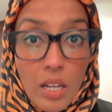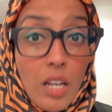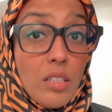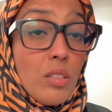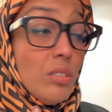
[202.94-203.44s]
I
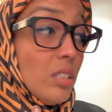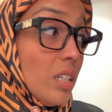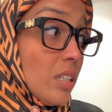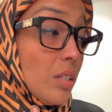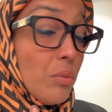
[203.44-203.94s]
told the
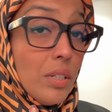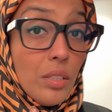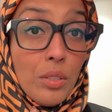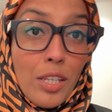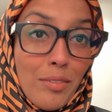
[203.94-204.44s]
lady, why are you
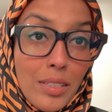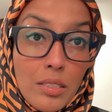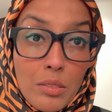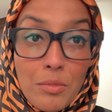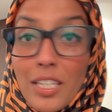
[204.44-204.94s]
giving this
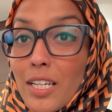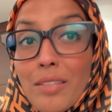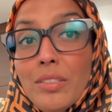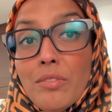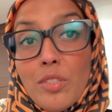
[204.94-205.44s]
to me? I
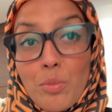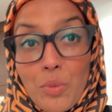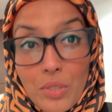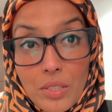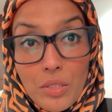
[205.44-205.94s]
haven't even
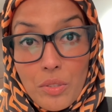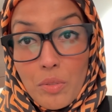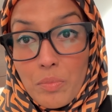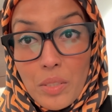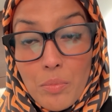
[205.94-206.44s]
spoken to your
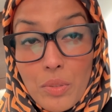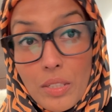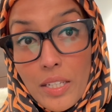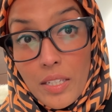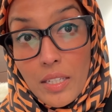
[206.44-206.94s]
people.
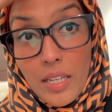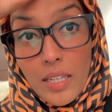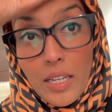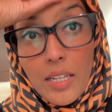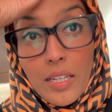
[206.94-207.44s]
Like, I
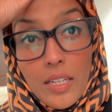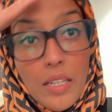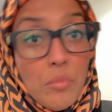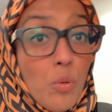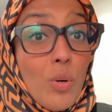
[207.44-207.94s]
let
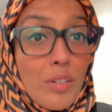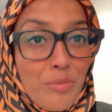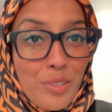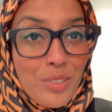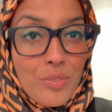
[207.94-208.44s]
me work
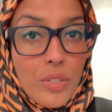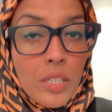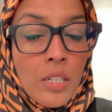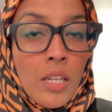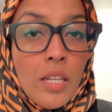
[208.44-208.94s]
first, right?
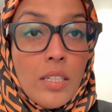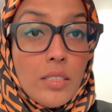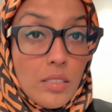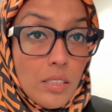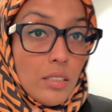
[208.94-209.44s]
She
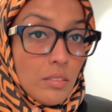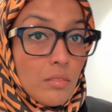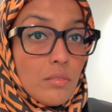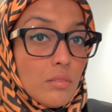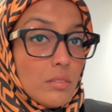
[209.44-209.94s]
said,
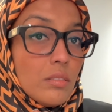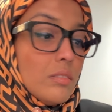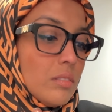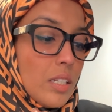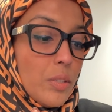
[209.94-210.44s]
"Hmm."
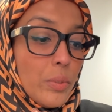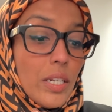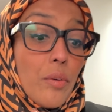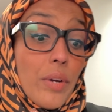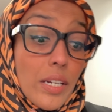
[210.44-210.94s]
And when I
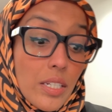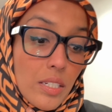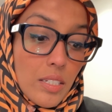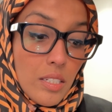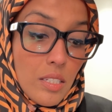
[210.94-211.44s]
read it,
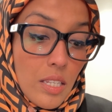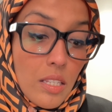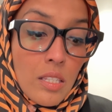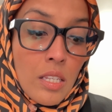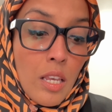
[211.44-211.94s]
it says,